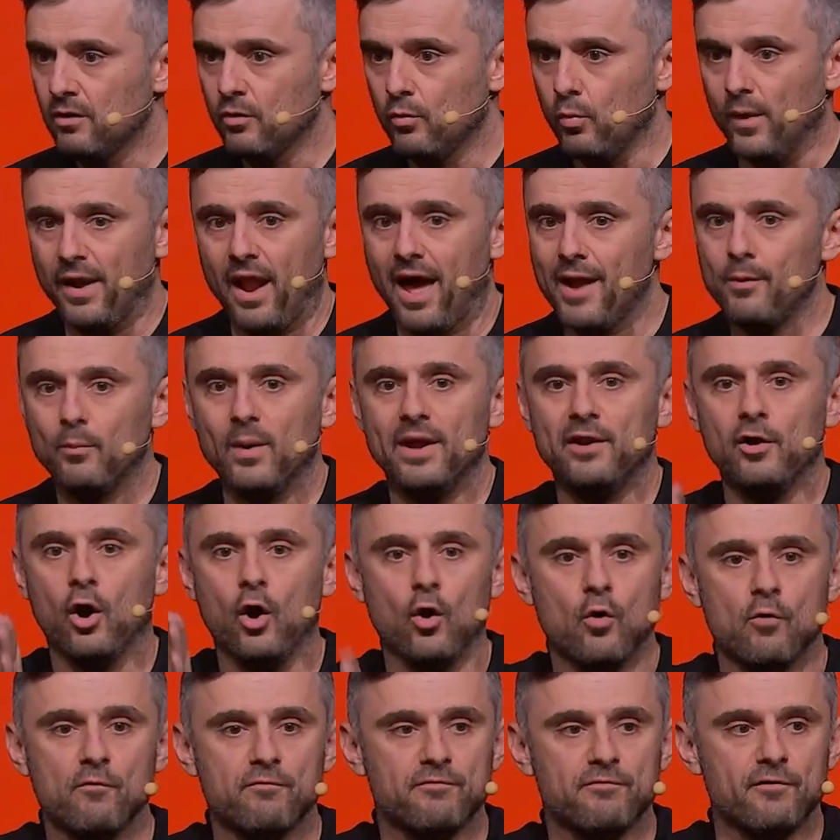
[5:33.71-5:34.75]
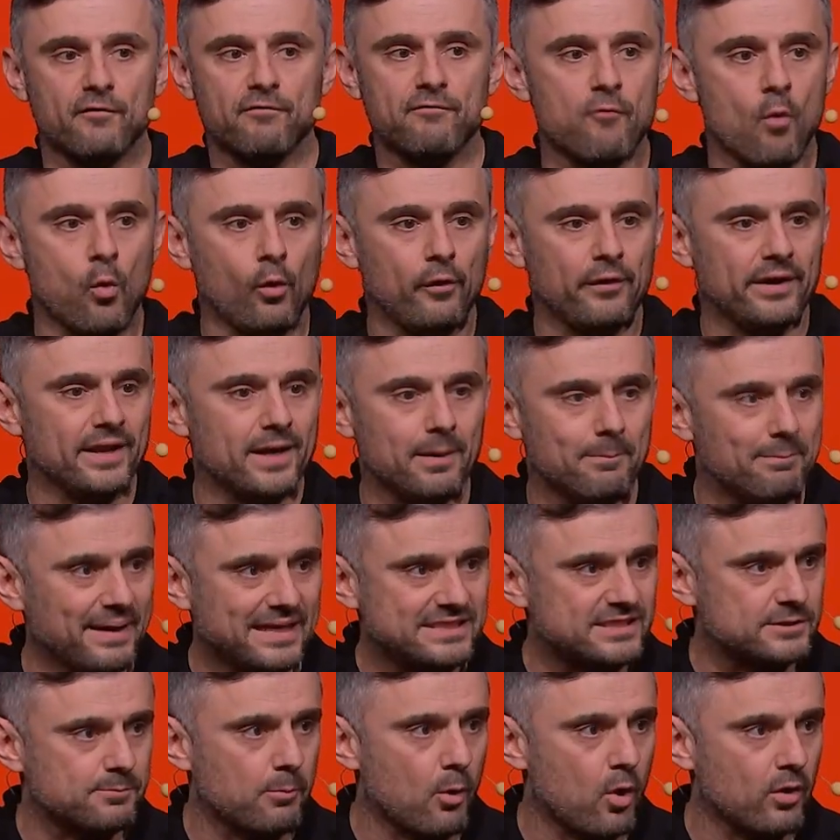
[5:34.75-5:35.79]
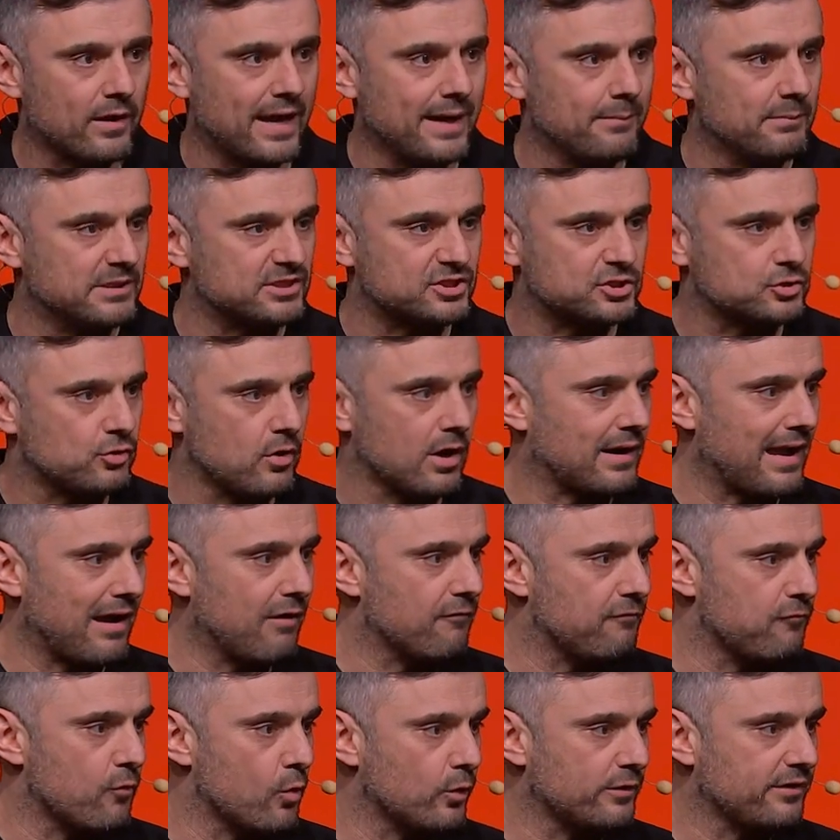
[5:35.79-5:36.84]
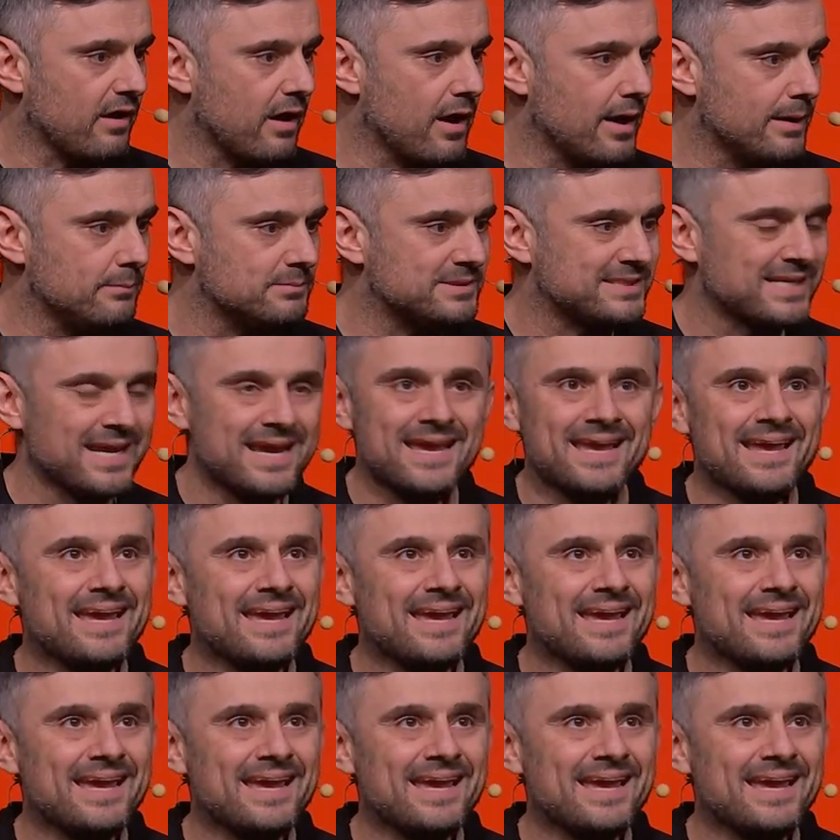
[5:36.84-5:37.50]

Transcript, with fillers: When I went 0 for 4 in a baseball game and struck out four times,